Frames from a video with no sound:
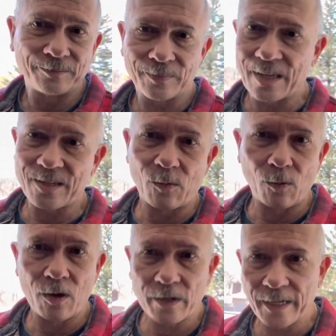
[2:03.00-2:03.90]
It's a
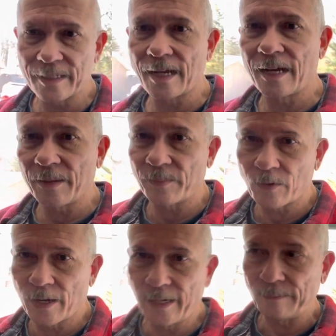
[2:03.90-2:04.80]
wonky time,
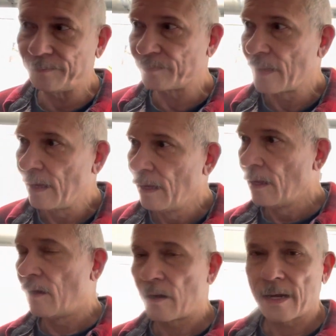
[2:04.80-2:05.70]
right?
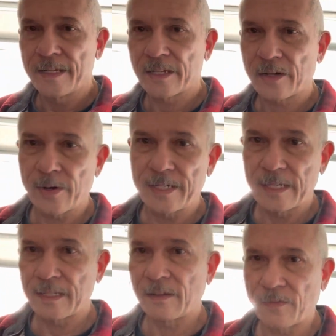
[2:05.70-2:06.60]
All kinds of crazy
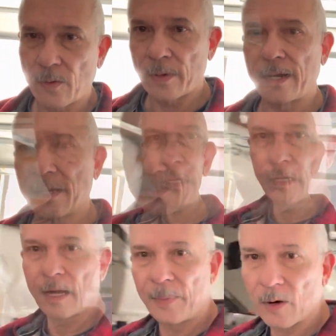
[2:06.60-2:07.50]
stuff going on.
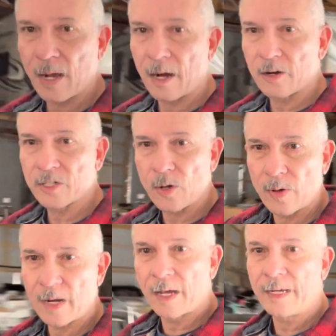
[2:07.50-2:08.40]
So, couple cars
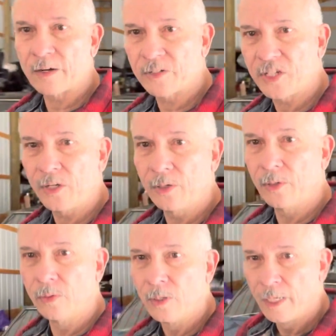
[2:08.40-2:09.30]
going on here
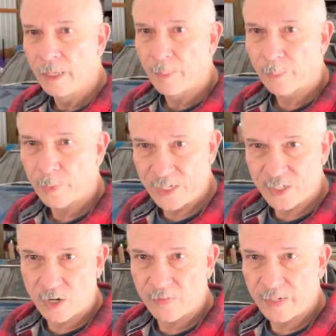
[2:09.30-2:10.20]
too.
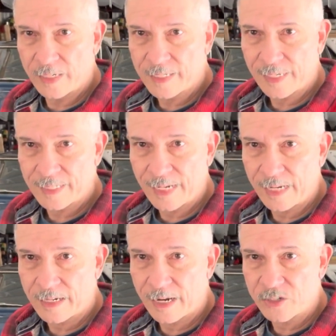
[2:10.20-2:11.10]
Preserving is
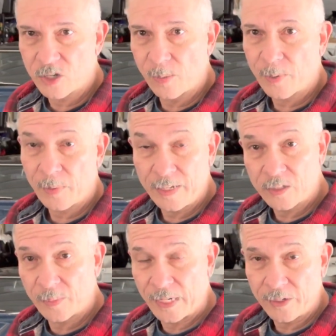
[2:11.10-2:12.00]
68.Dodge Super B
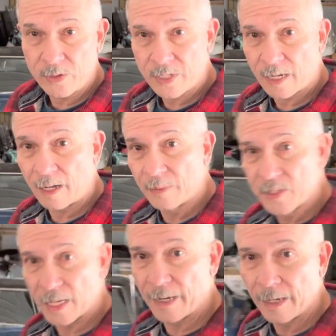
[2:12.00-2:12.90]
to my new
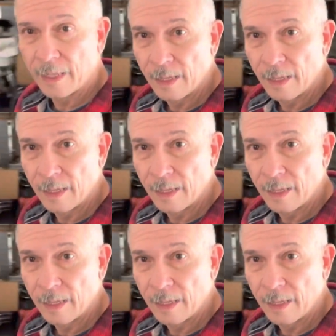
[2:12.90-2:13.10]
subs, and